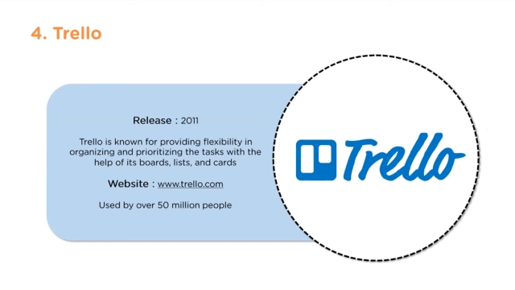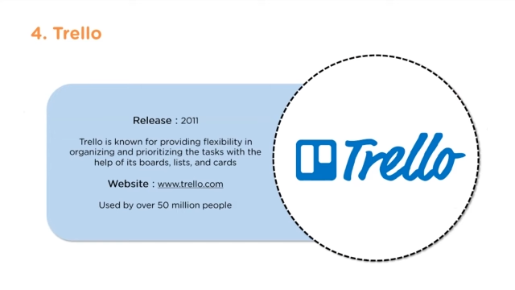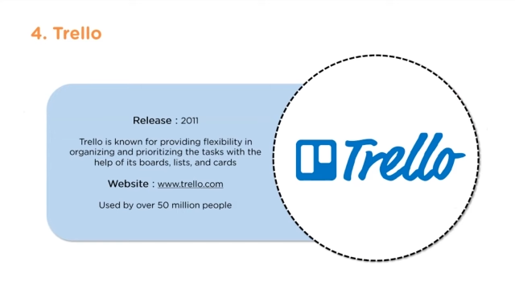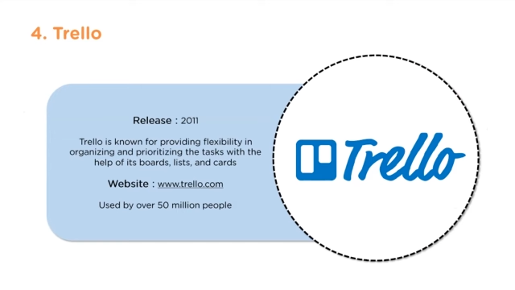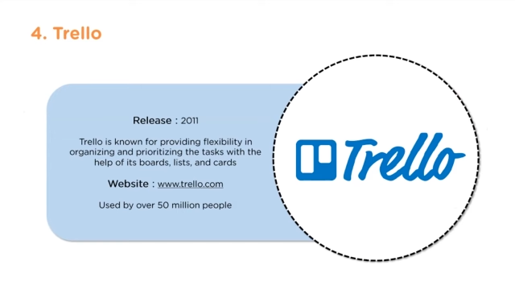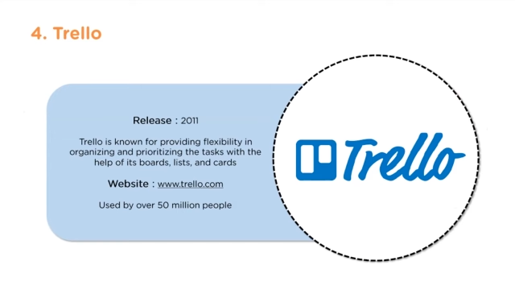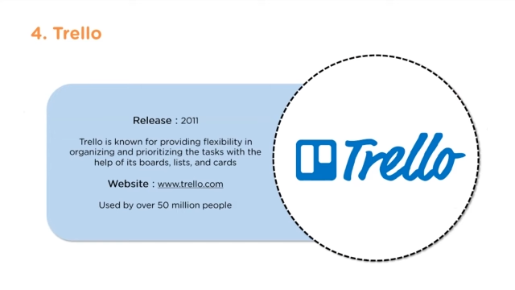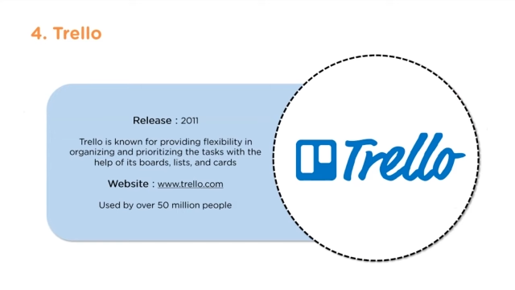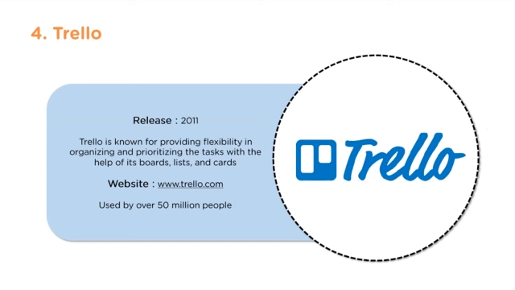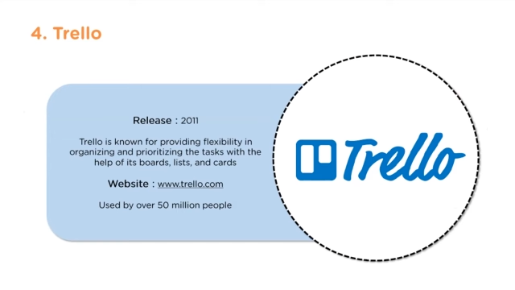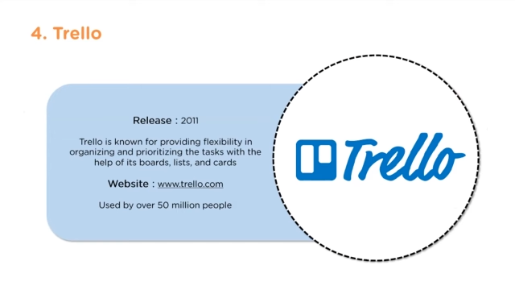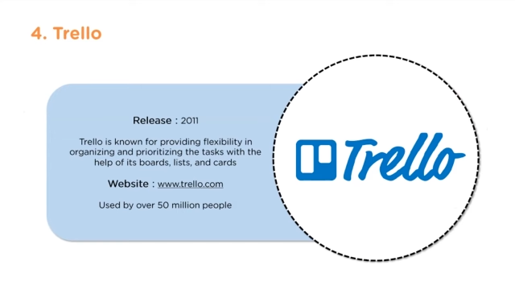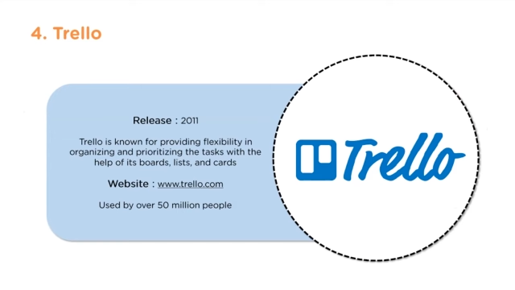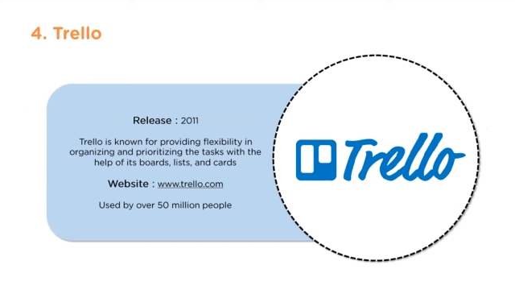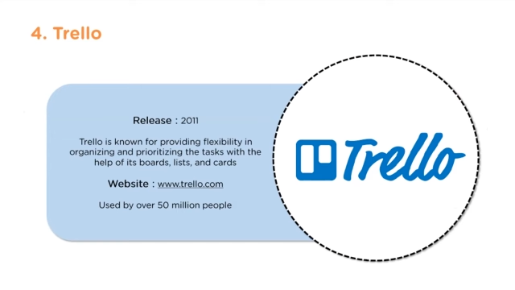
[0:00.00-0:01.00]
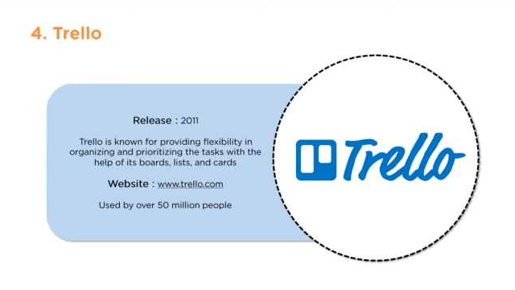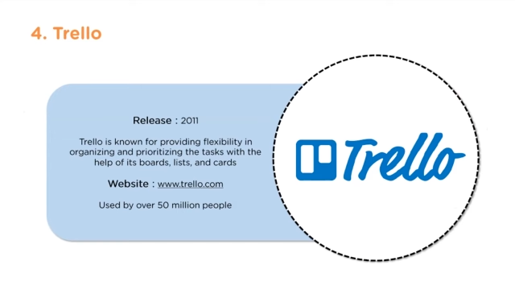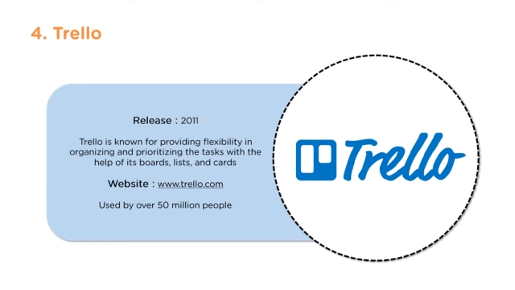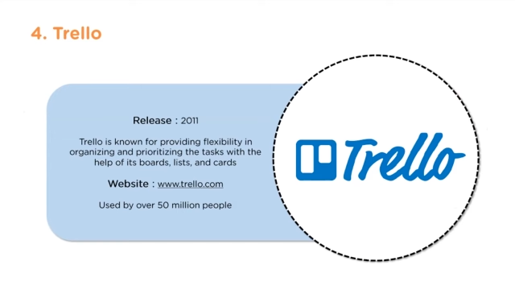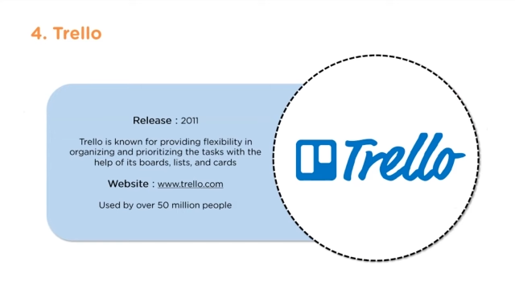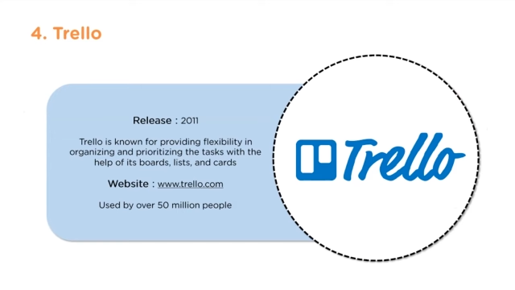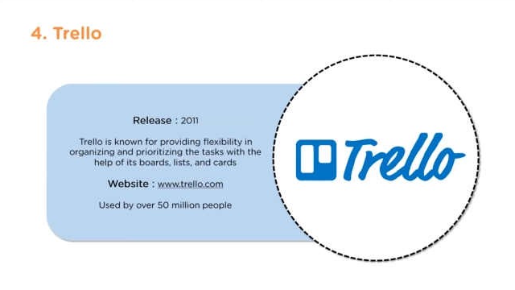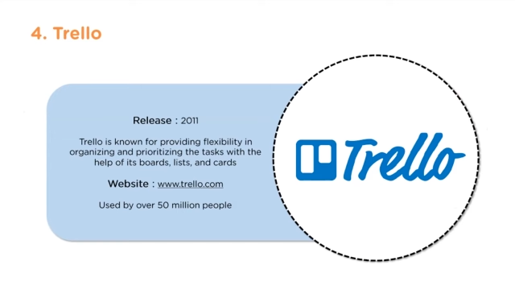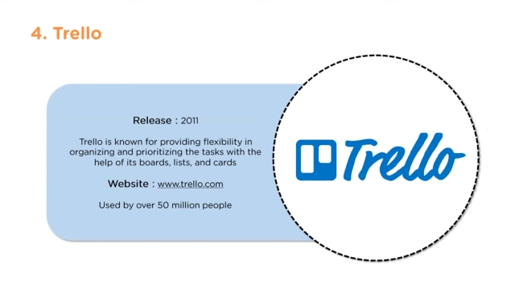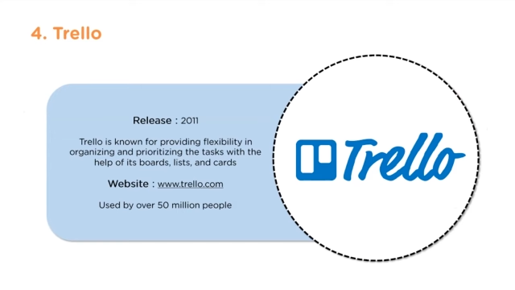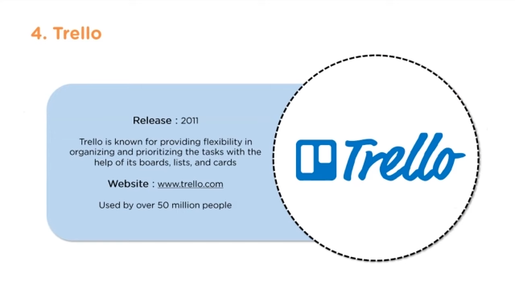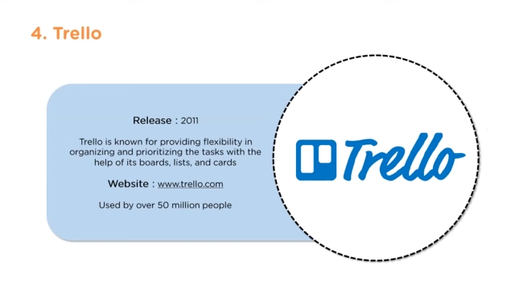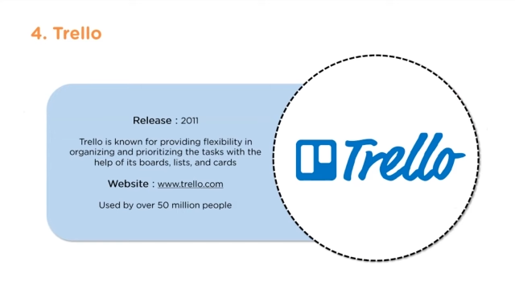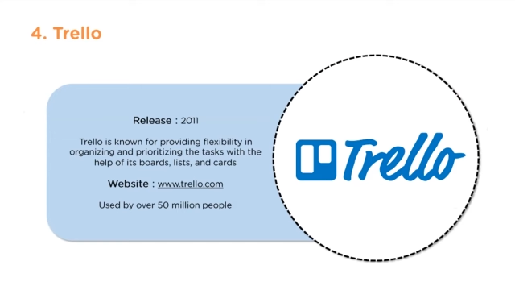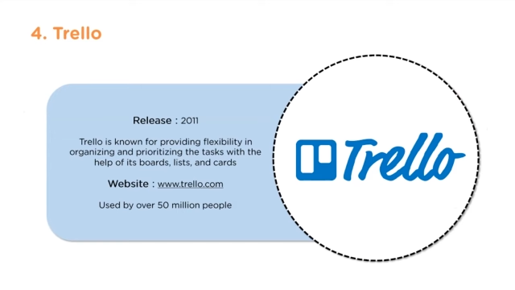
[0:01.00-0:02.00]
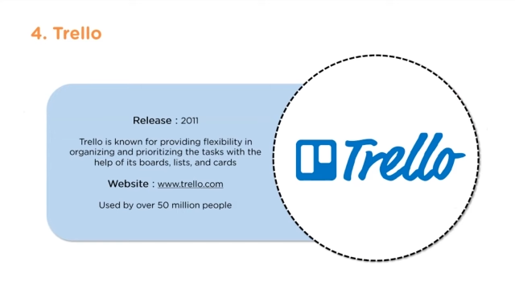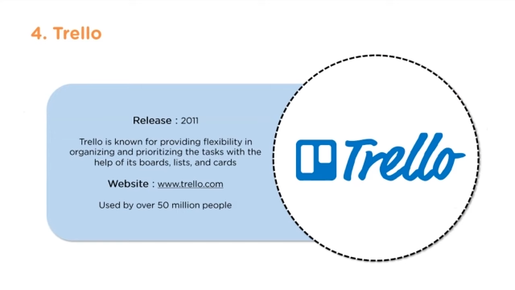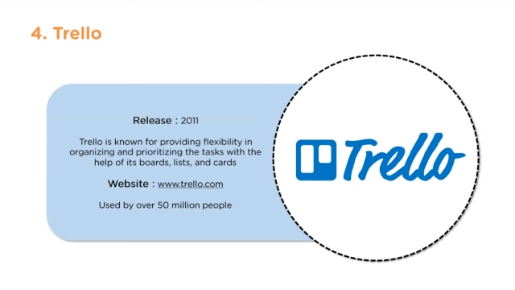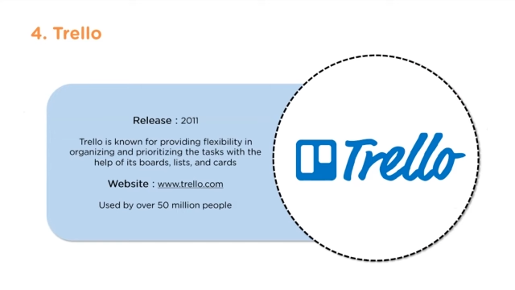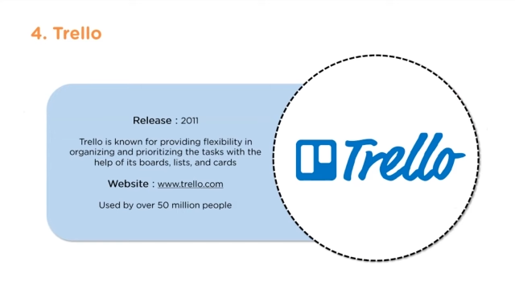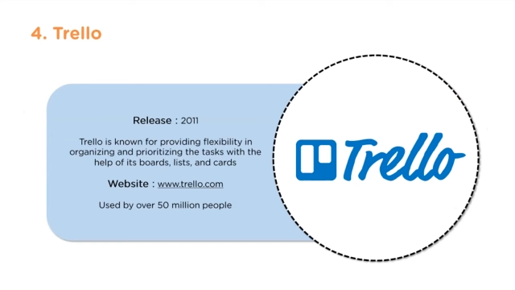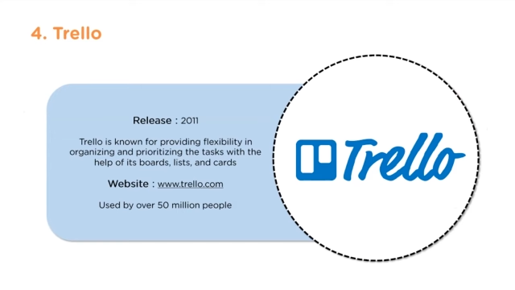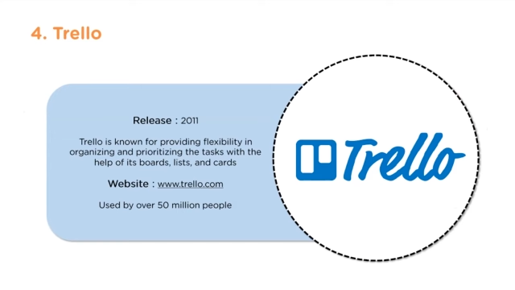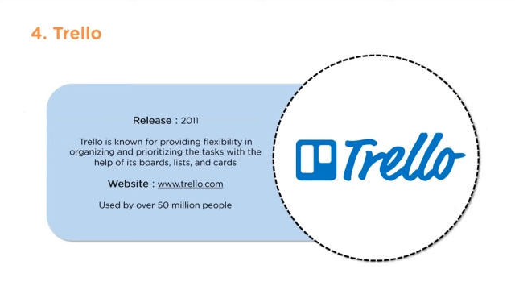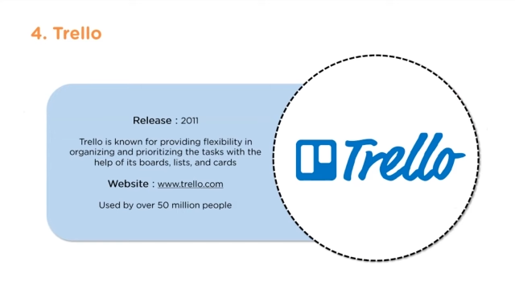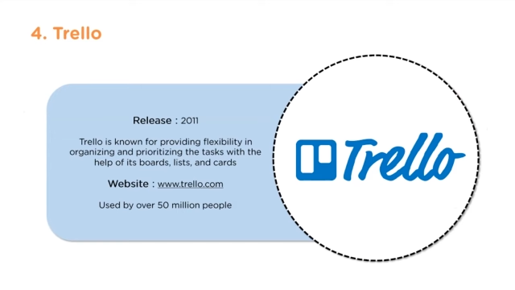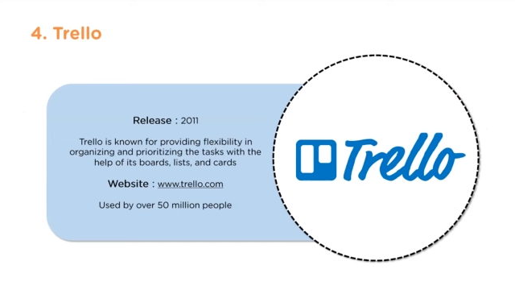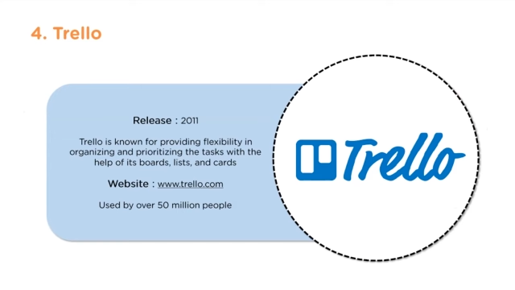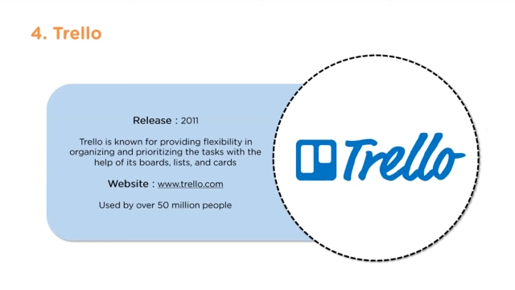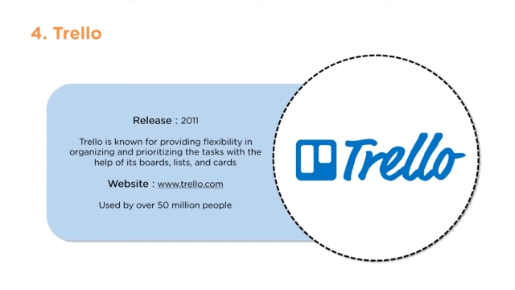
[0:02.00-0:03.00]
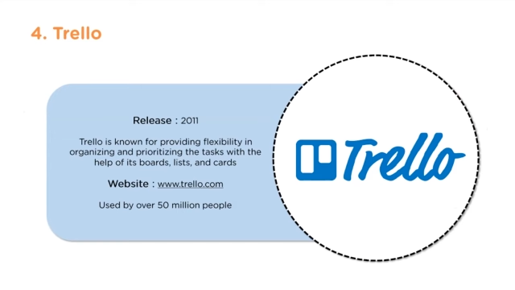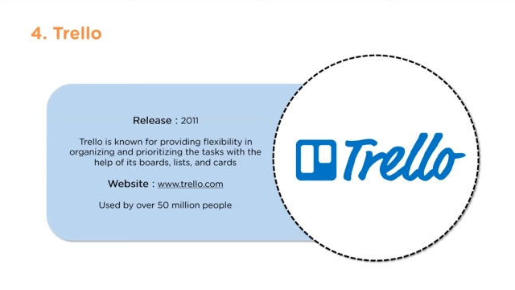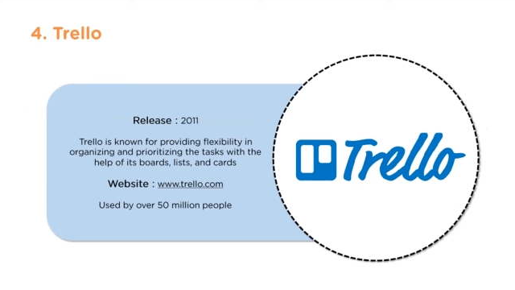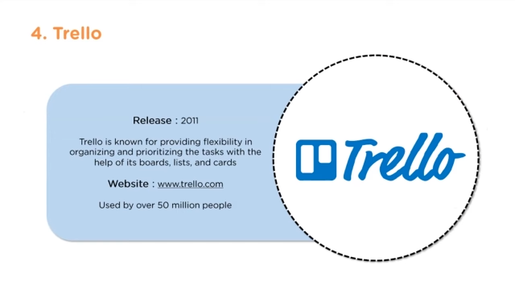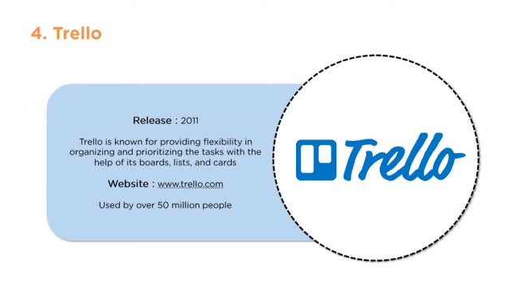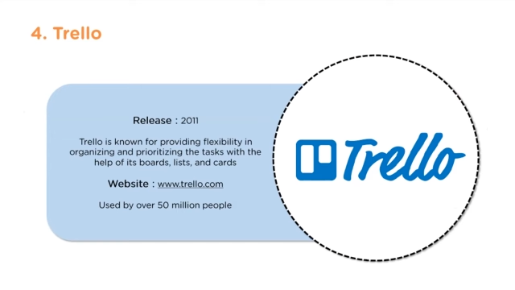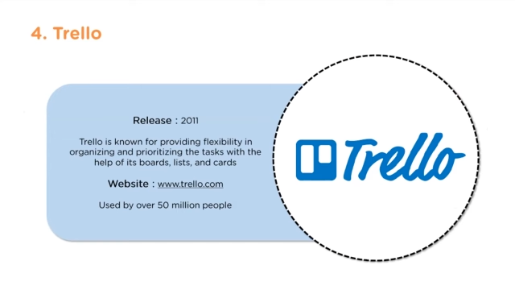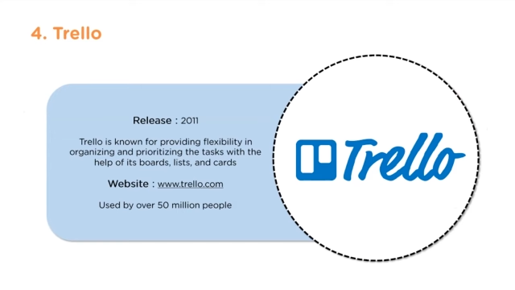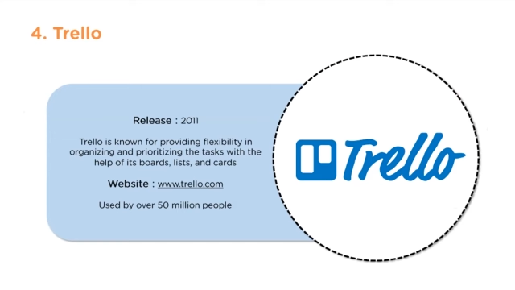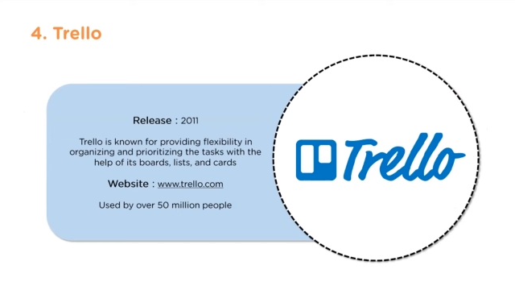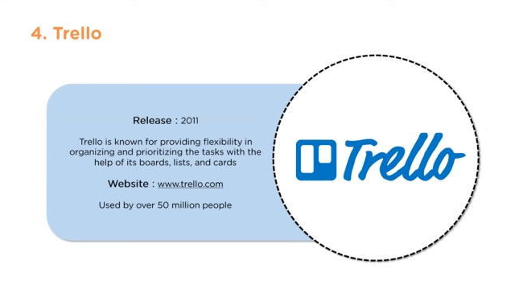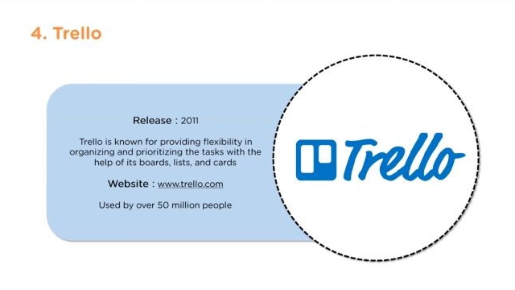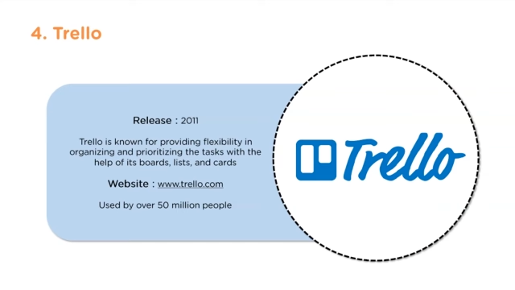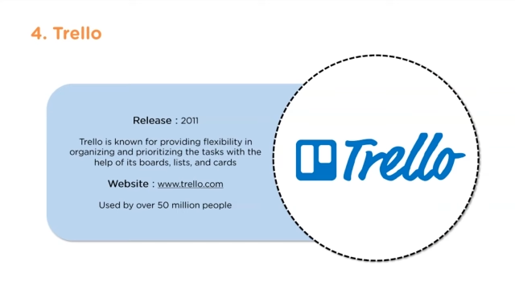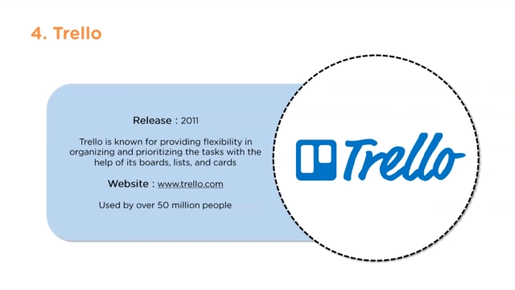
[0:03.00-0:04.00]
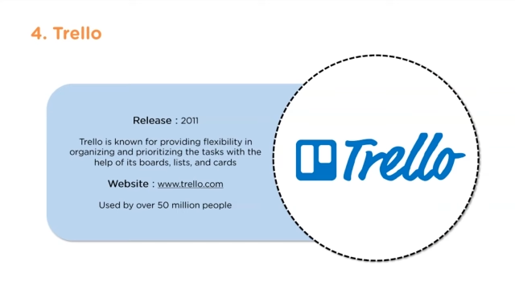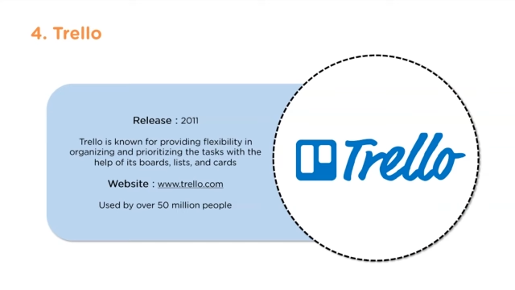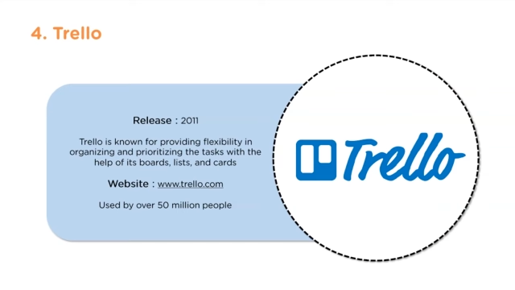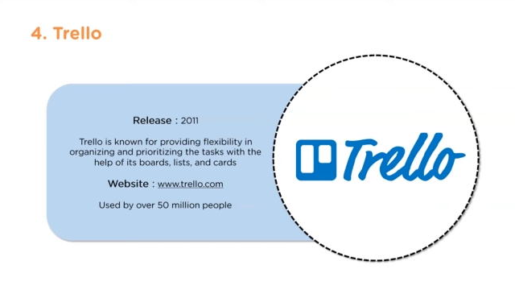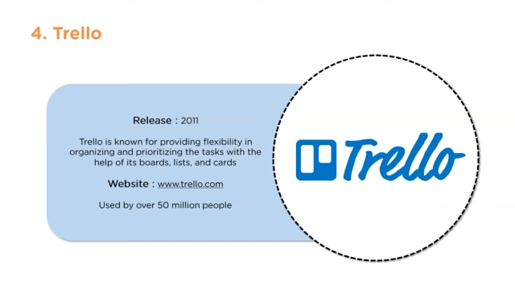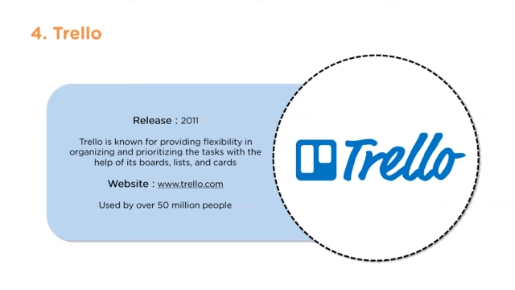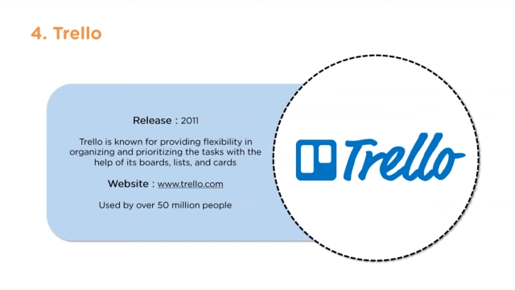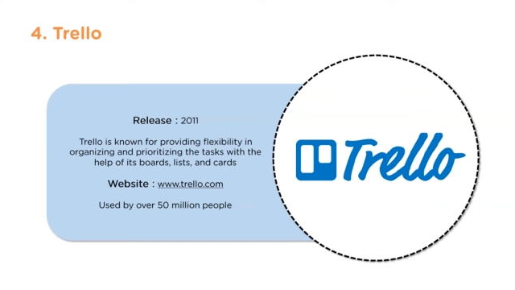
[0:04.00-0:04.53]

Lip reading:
[unreadable: no face in view]